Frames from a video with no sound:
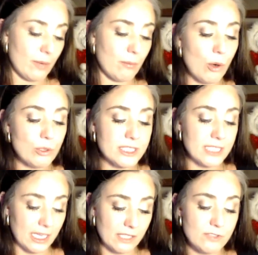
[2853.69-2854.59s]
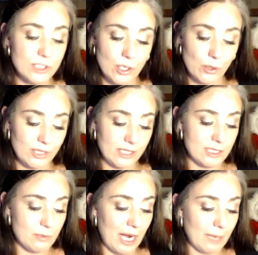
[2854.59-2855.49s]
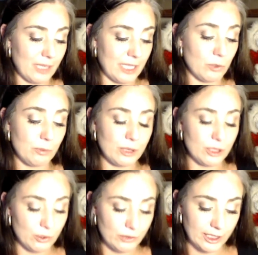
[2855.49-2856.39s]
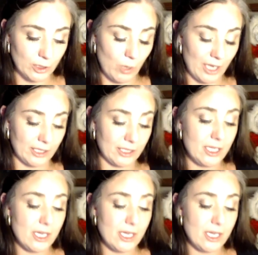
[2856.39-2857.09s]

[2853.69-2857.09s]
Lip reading: Most natives know that this pipeline will pollute their water,